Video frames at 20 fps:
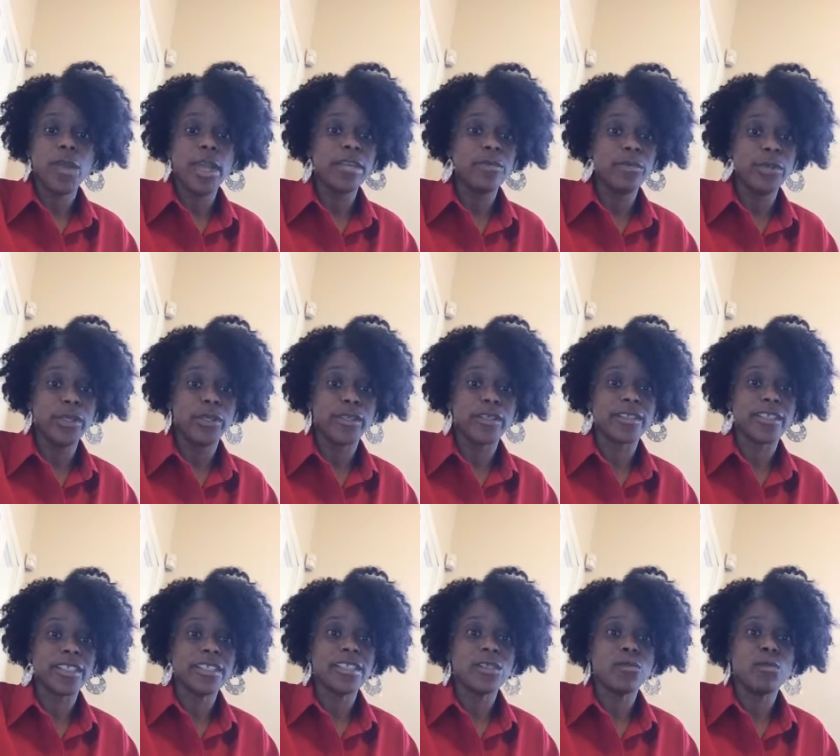write a book.
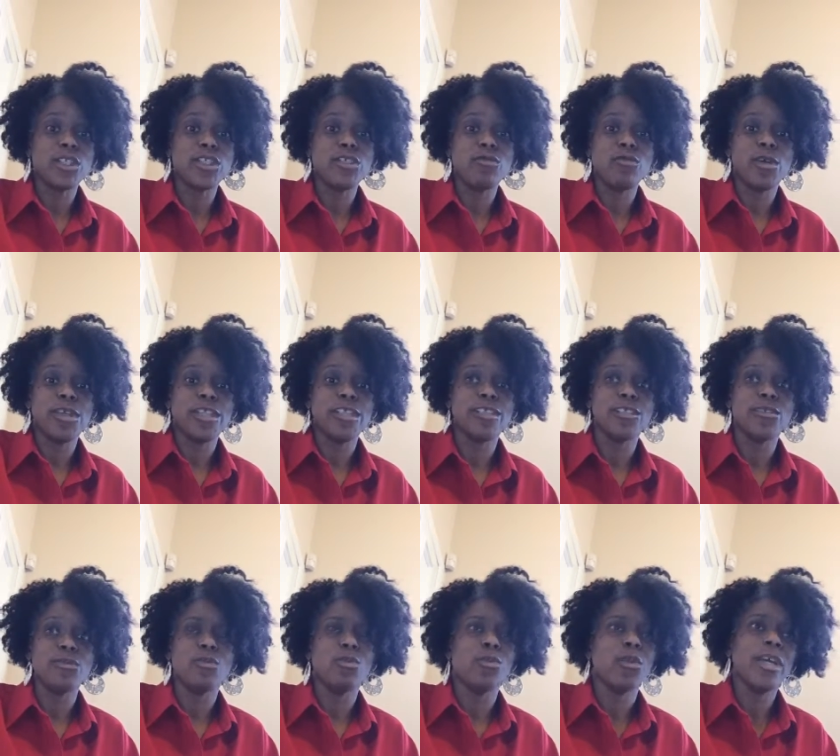This is what you want to
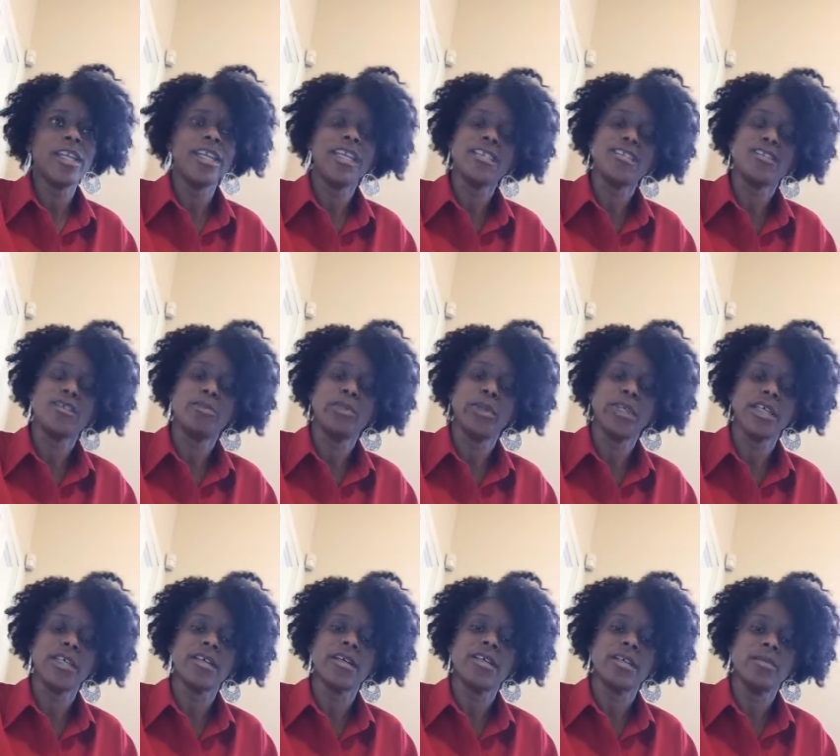do. What is your
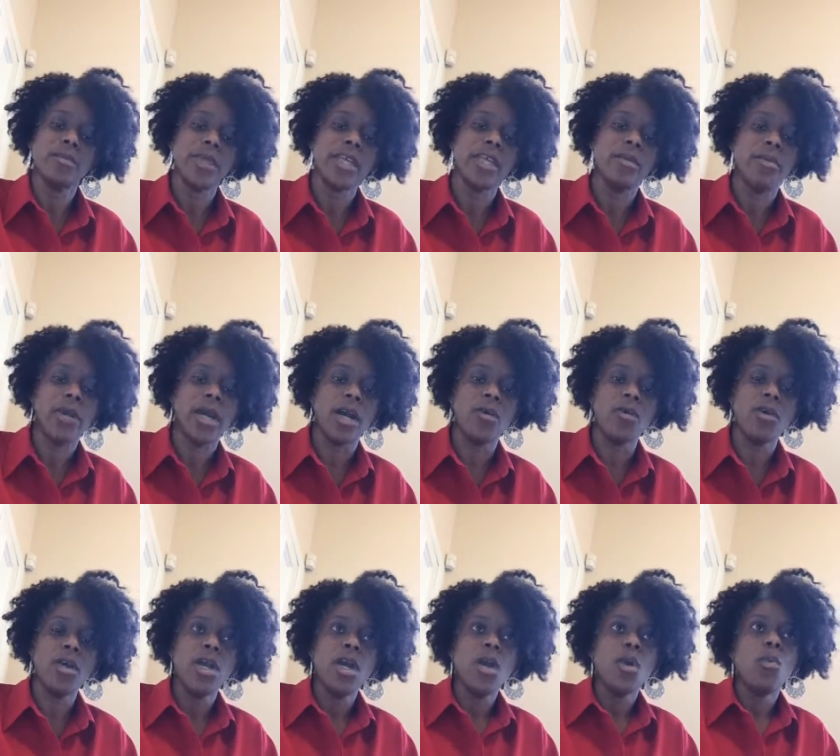book going to be about?
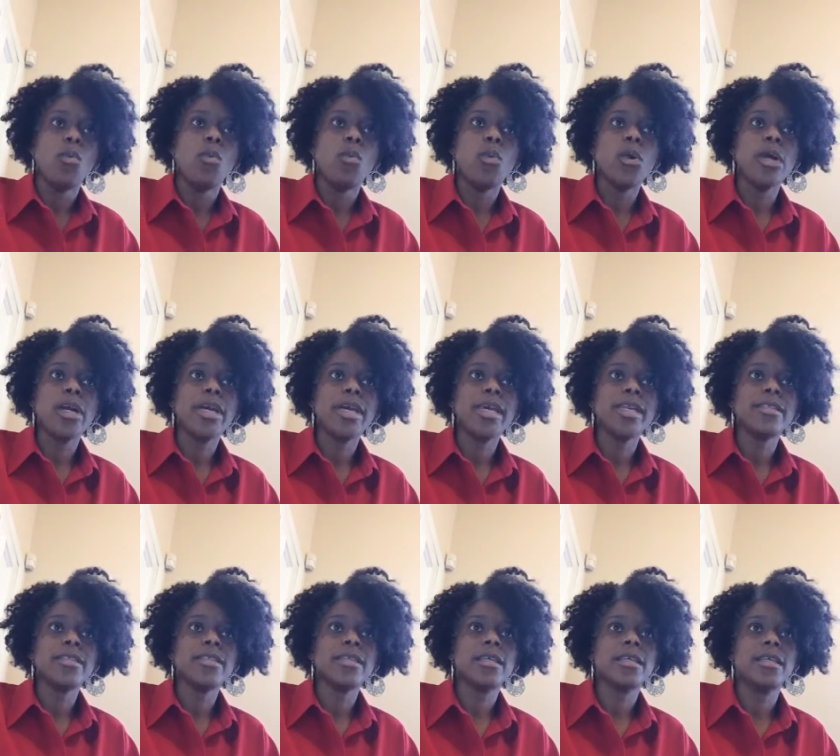
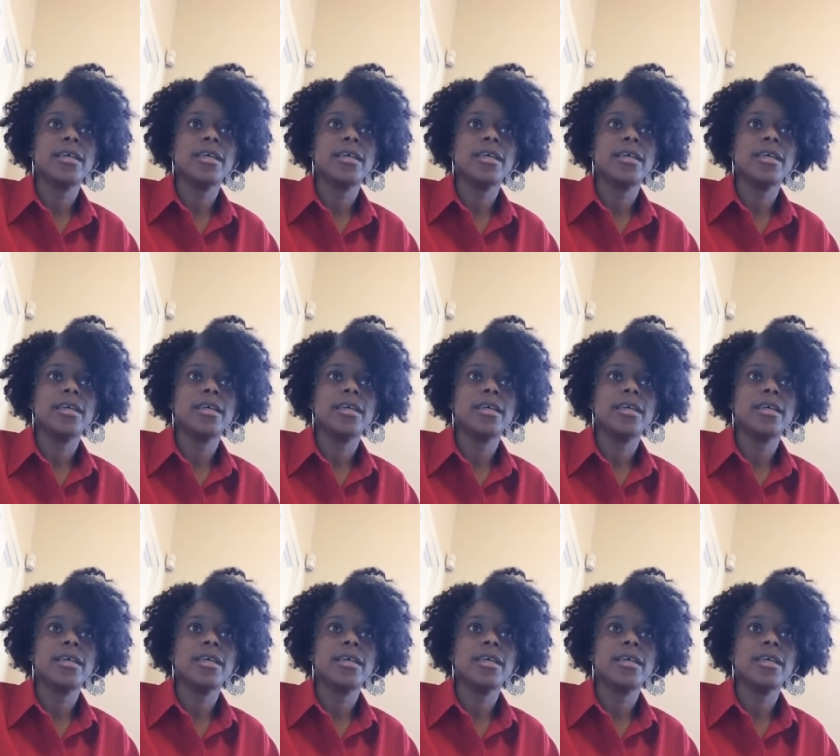What